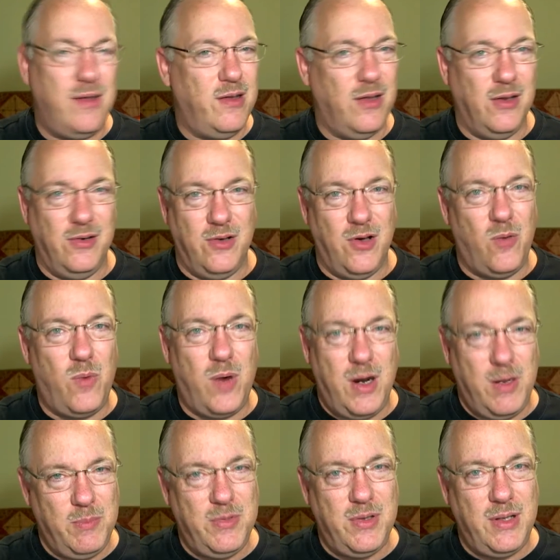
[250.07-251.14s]
you don't want
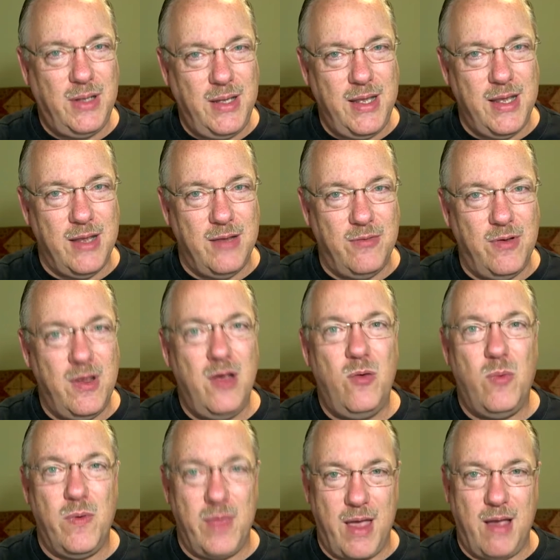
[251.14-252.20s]
them to leave
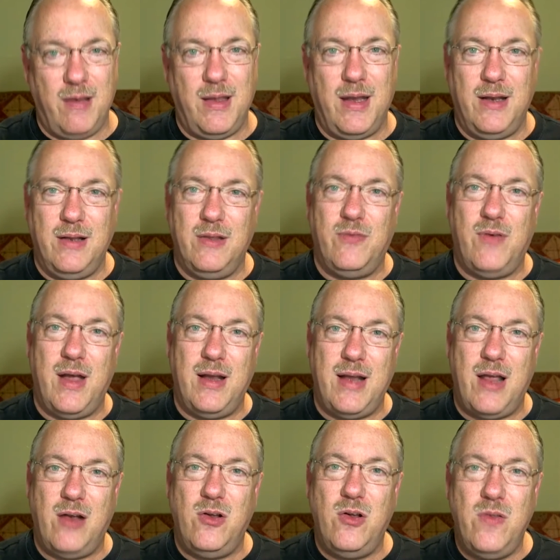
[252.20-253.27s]
without getting to find
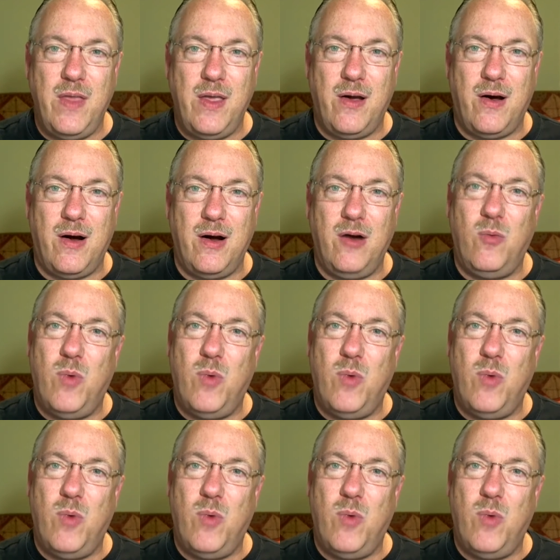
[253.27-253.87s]
out who they are,